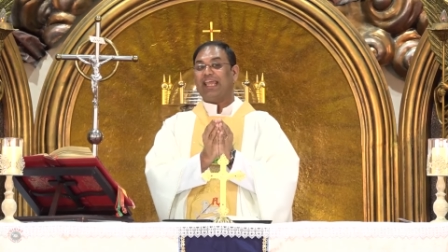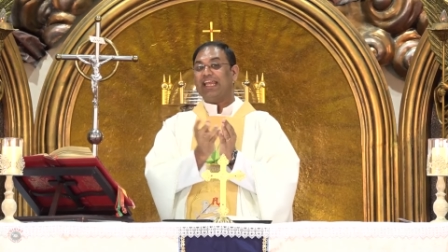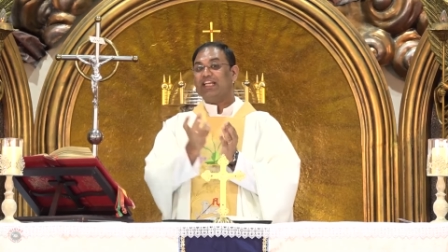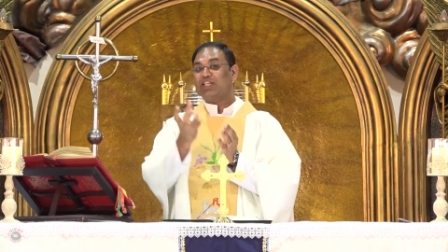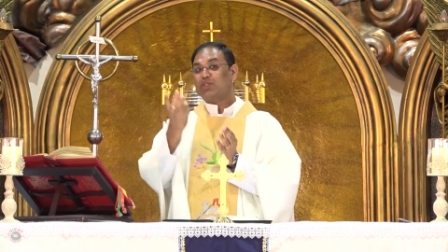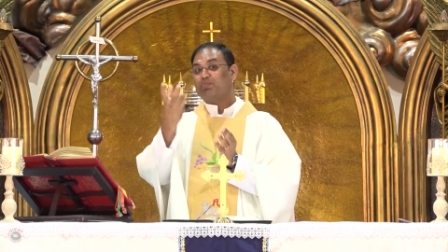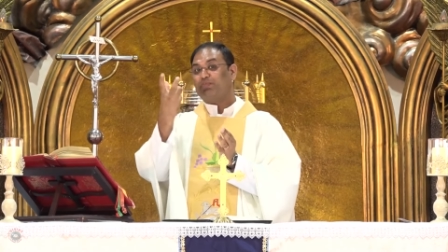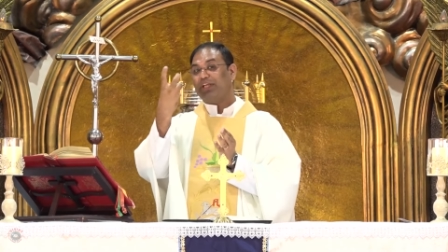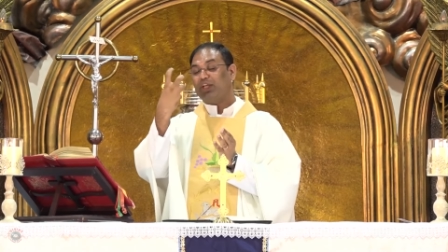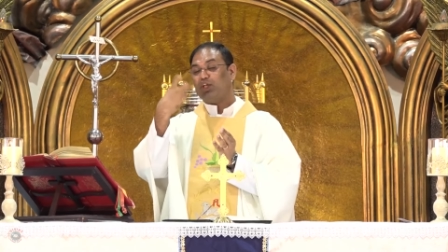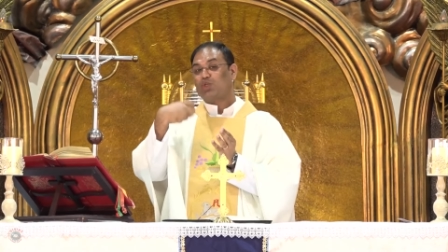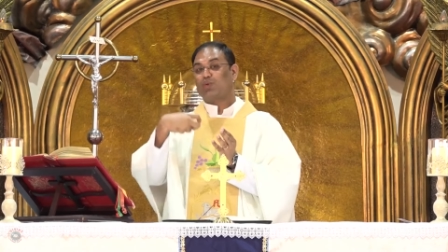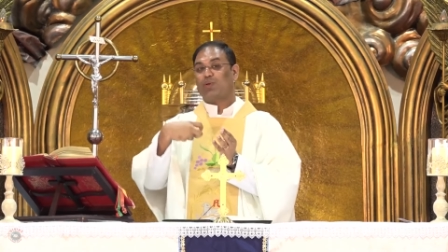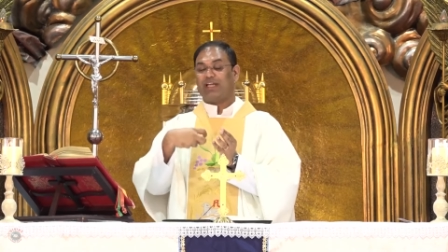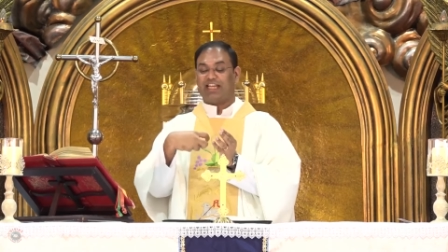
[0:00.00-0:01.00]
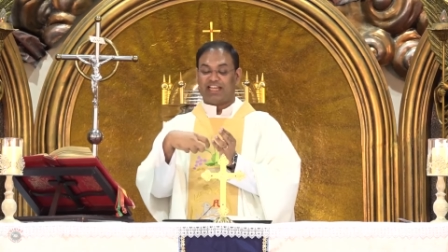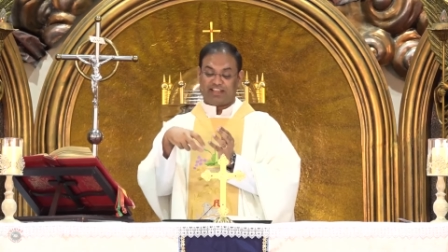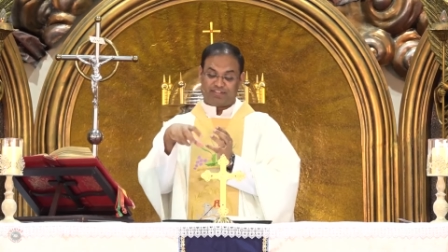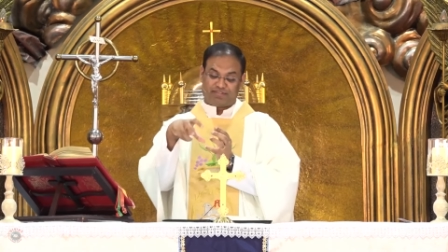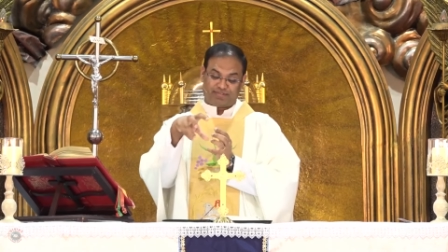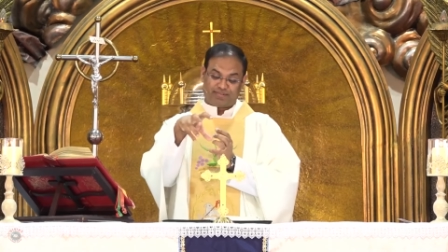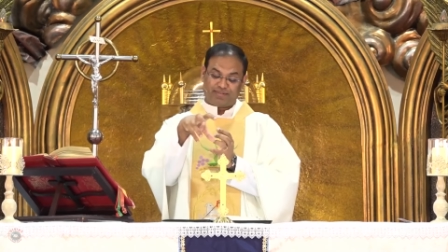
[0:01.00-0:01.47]
in spiritual
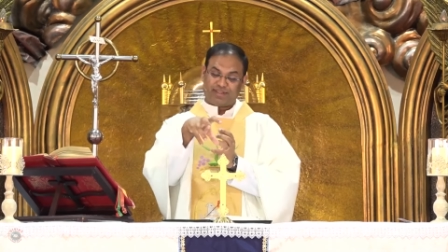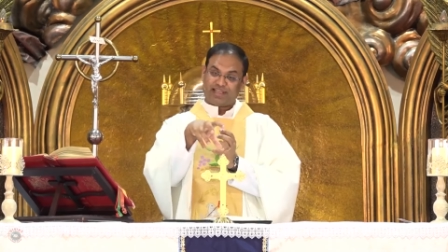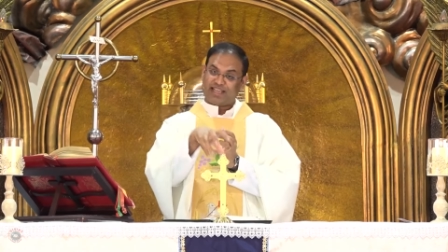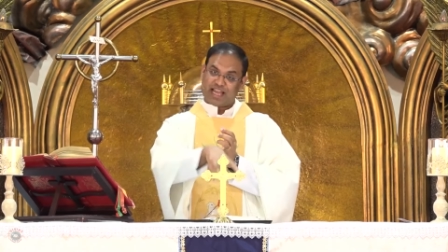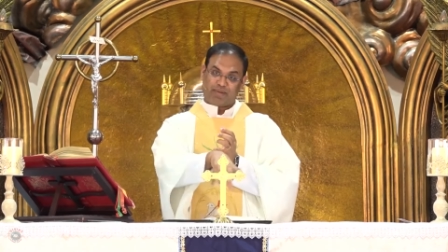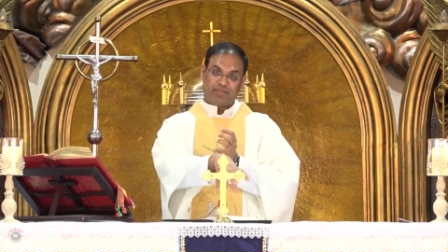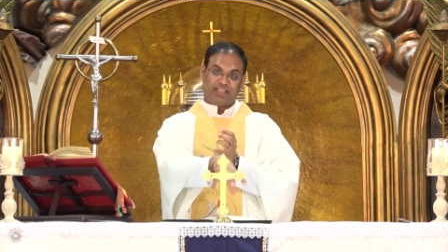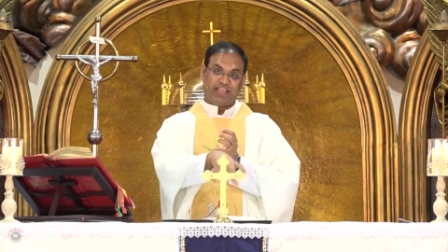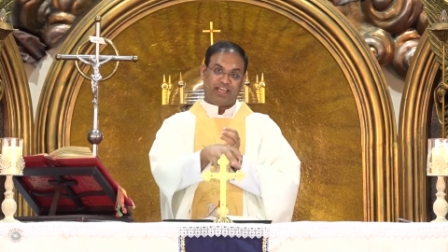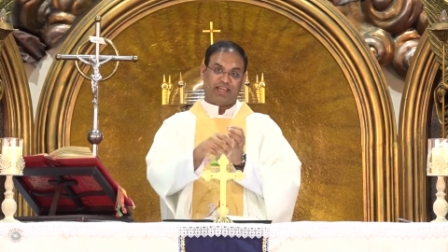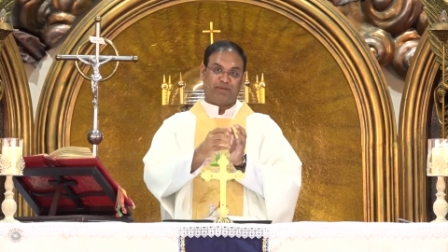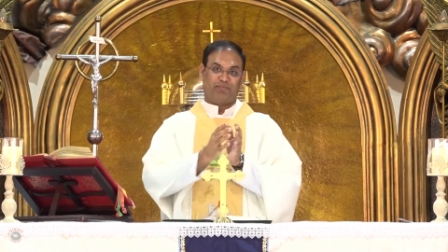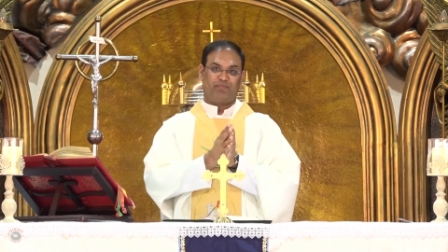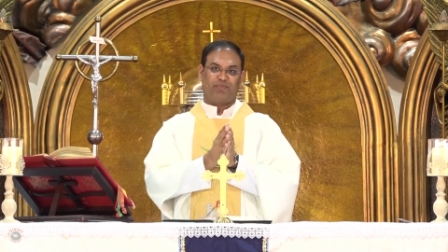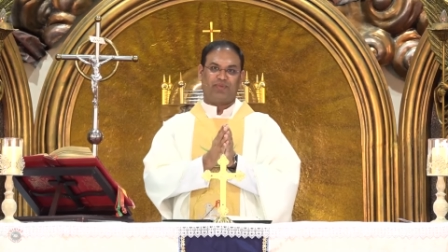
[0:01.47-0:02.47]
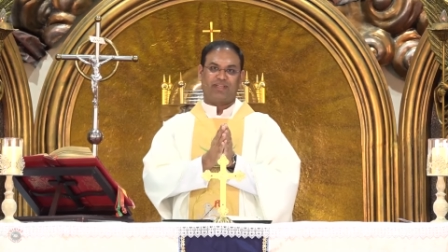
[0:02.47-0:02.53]
life coming here.